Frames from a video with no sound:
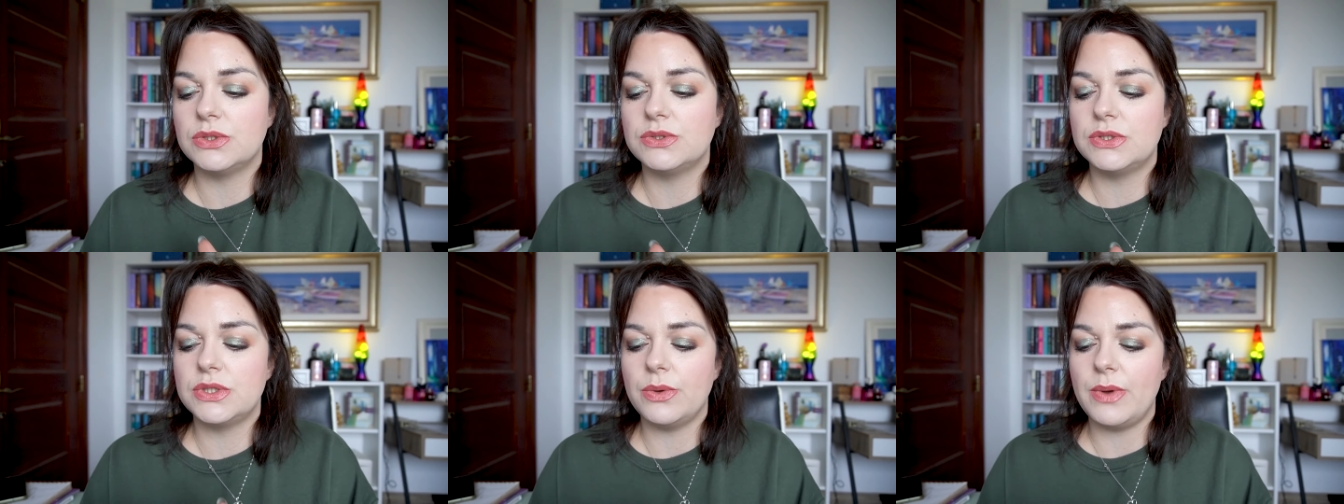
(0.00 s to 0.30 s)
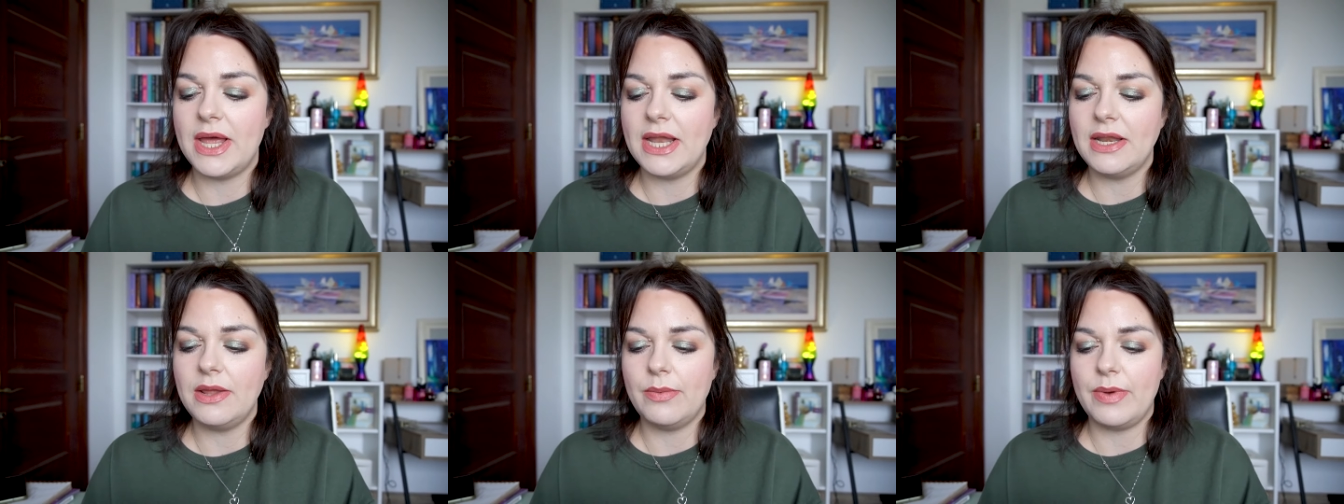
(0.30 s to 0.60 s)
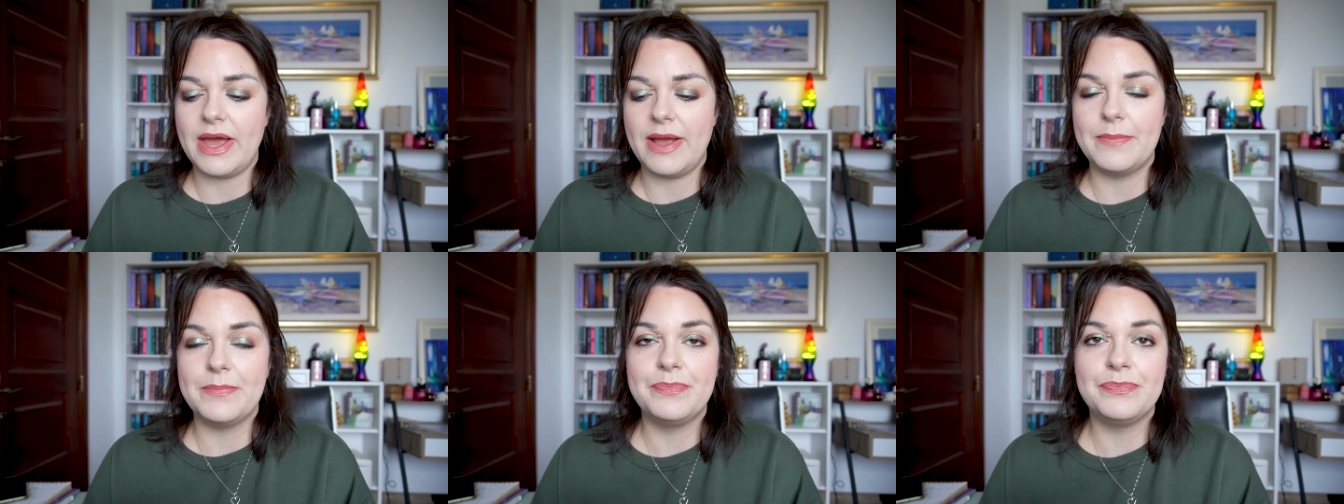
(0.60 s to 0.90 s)
So
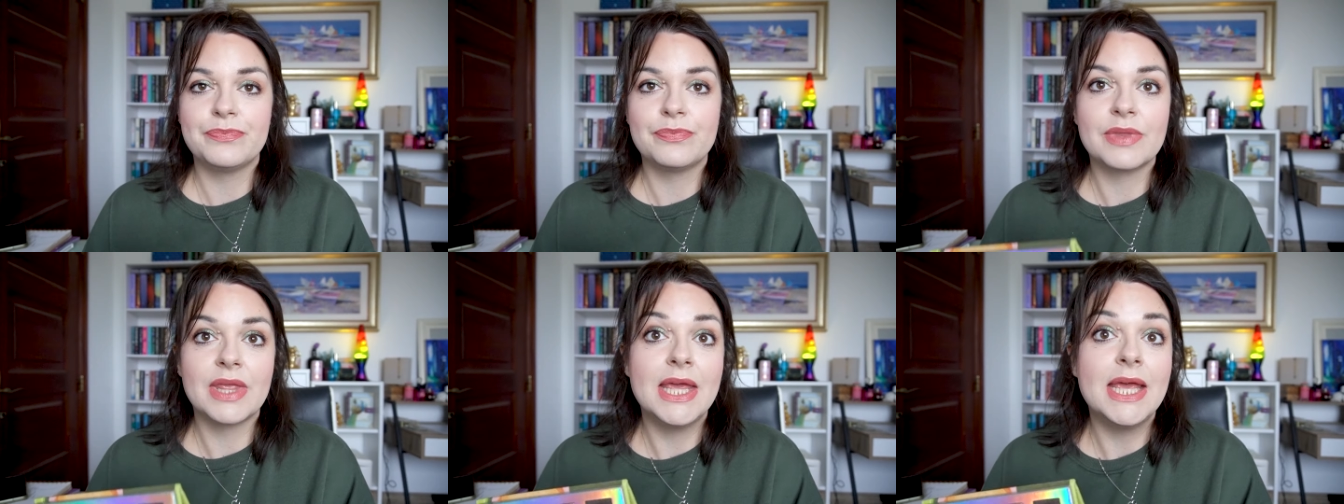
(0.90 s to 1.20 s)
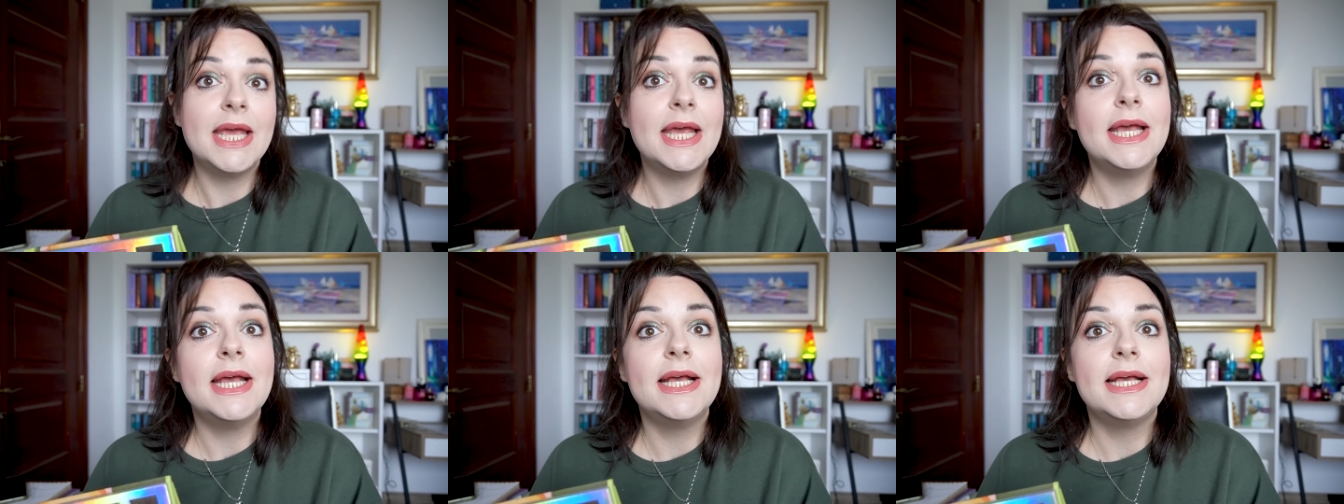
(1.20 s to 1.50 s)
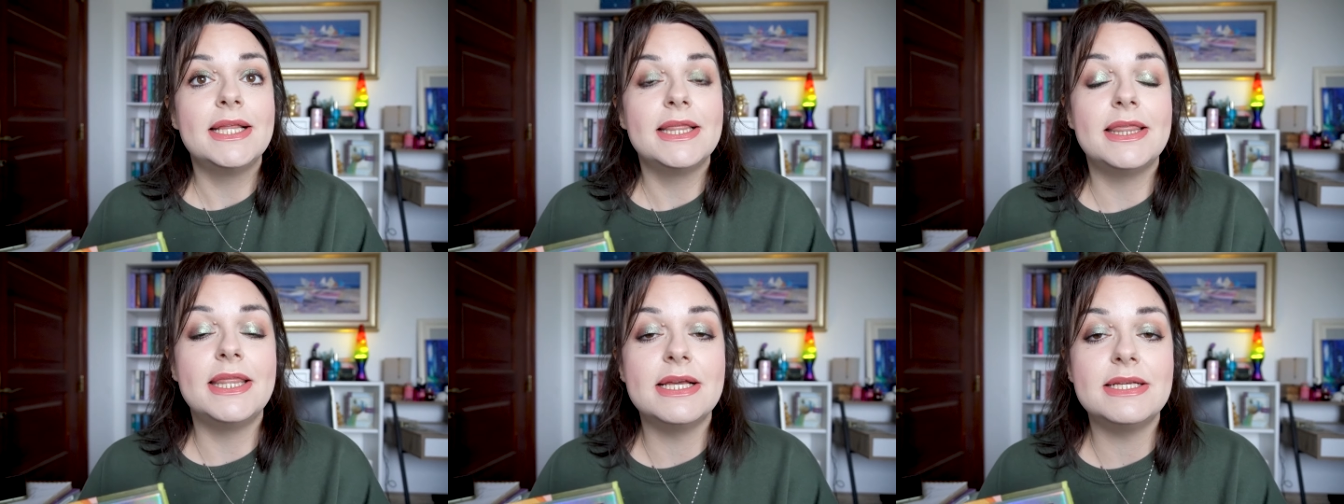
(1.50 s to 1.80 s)
anyway,
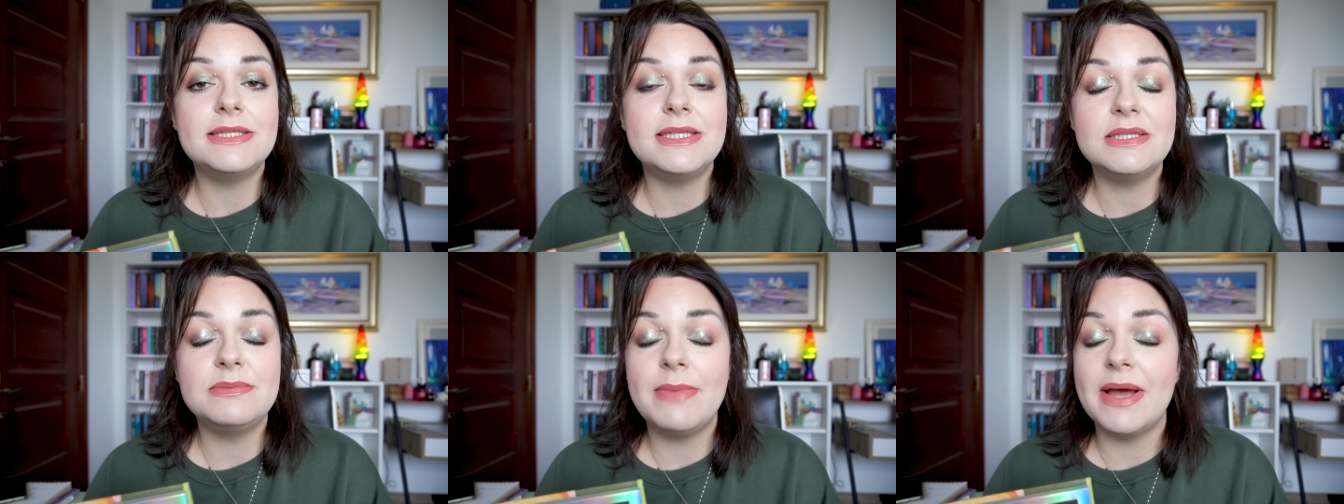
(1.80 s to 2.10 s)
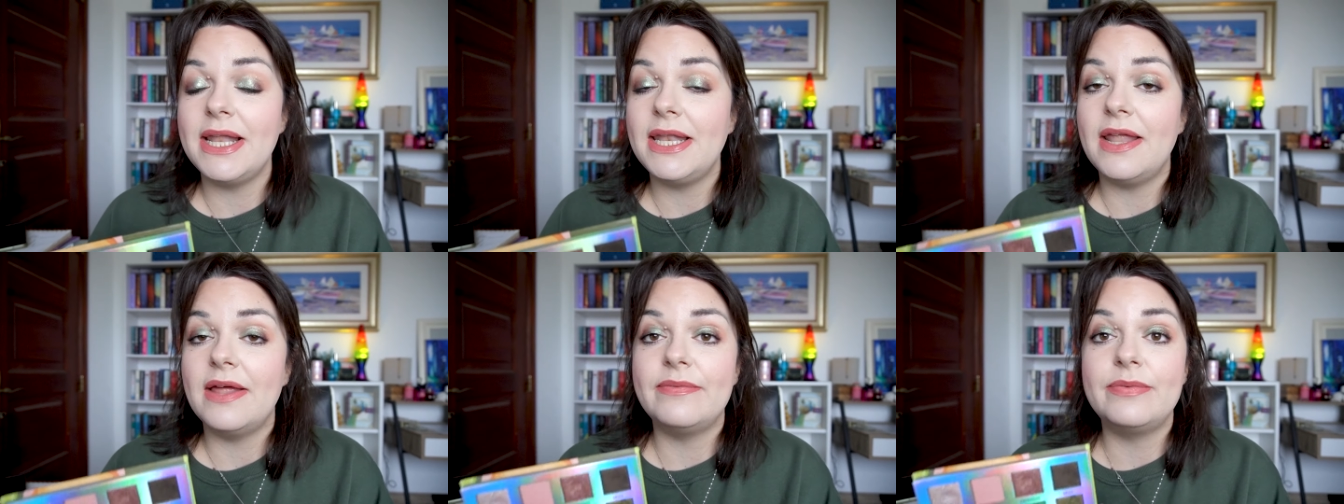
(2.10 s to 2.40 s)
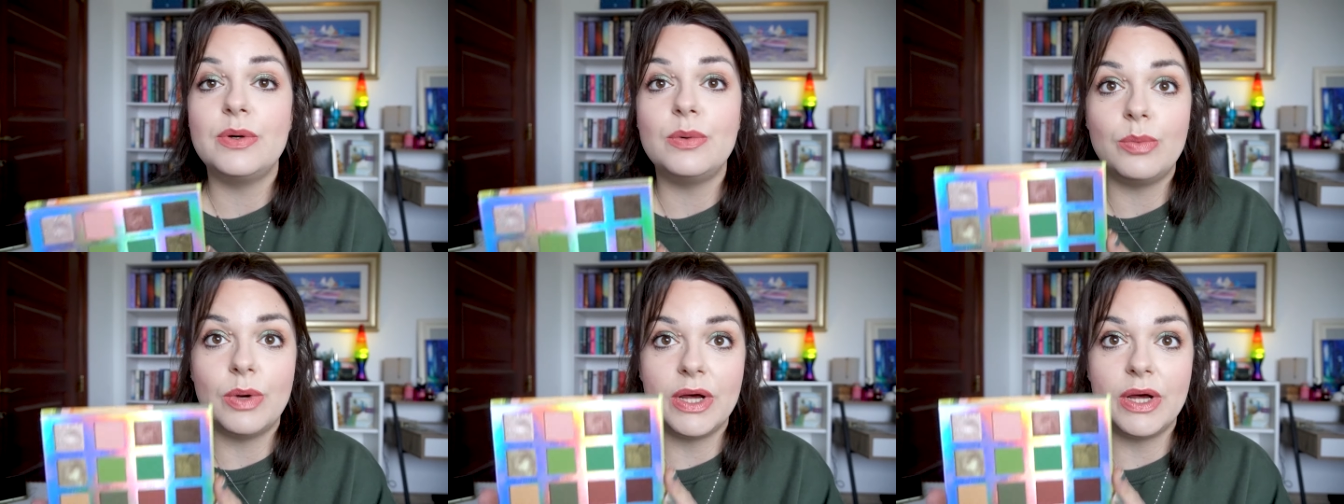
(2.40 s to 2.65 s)
this is my level